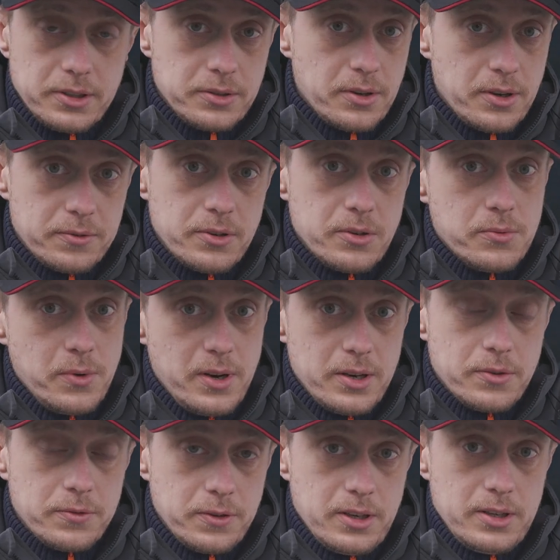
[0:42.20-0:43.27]
you have no way
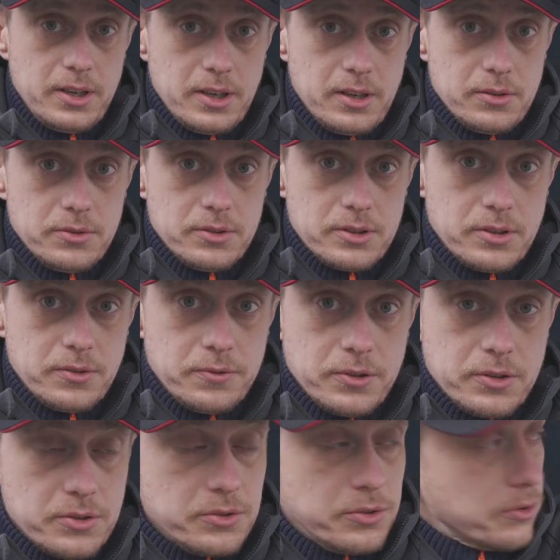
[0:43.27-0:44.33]
of finding out if
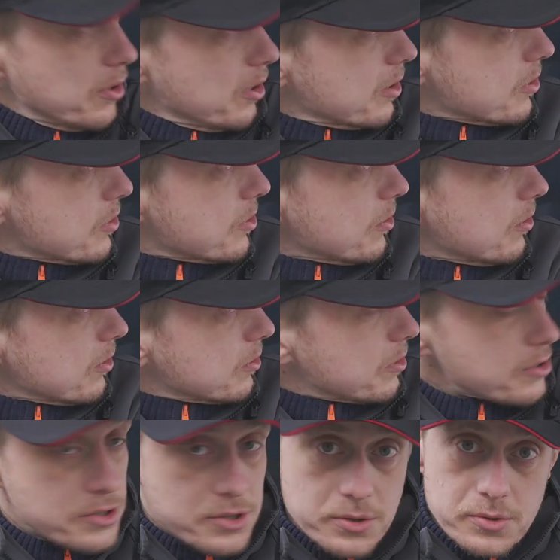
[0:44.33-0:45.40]
your newly installed
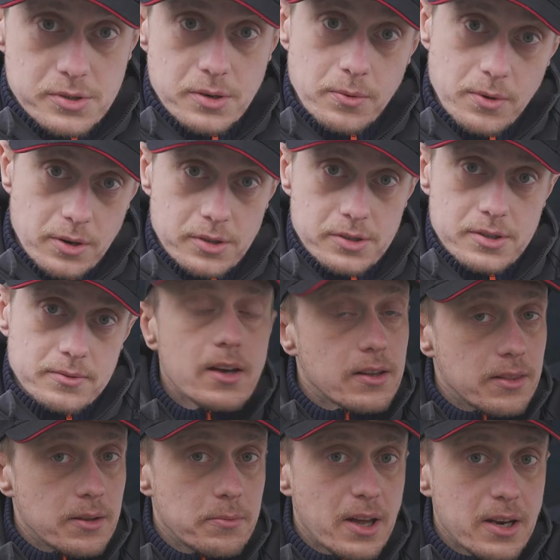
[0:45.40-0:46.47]
transducer works.
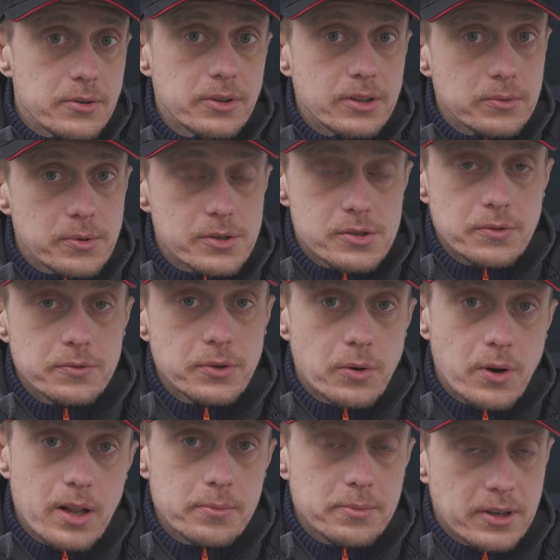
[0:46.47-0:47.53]
The manual was of no
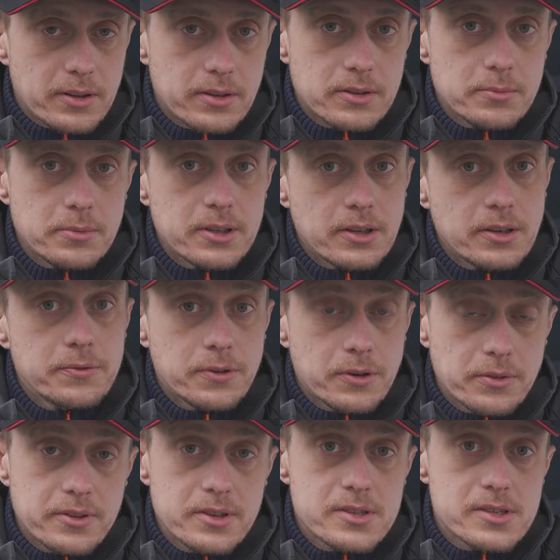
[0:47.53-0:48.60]
help either, but I
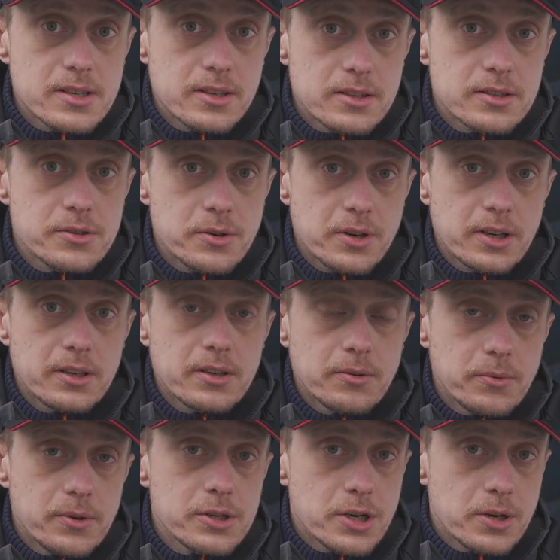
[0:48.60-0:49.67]
found this little trick
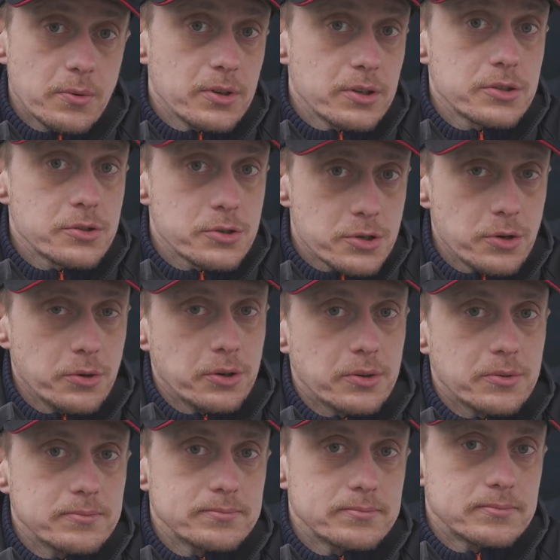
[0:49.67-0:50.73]
which I wanted to show you.
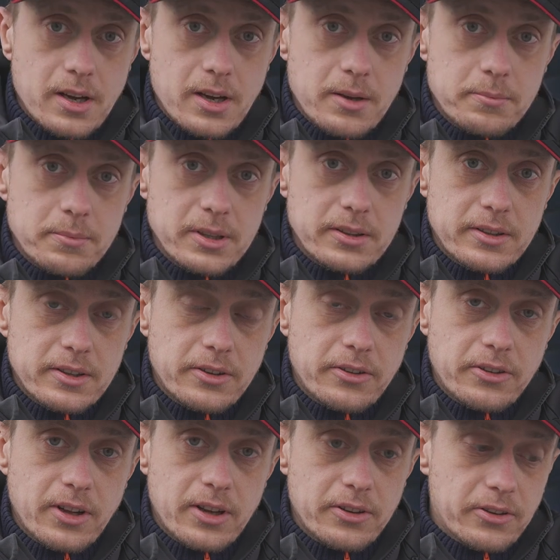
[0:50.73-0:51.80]
I built
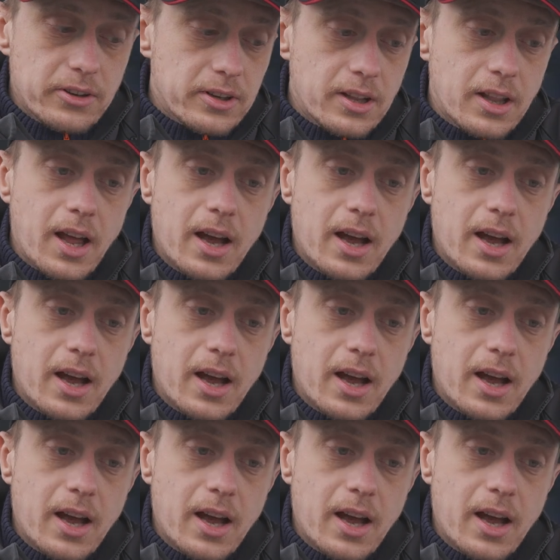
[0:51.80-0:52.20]
this nice little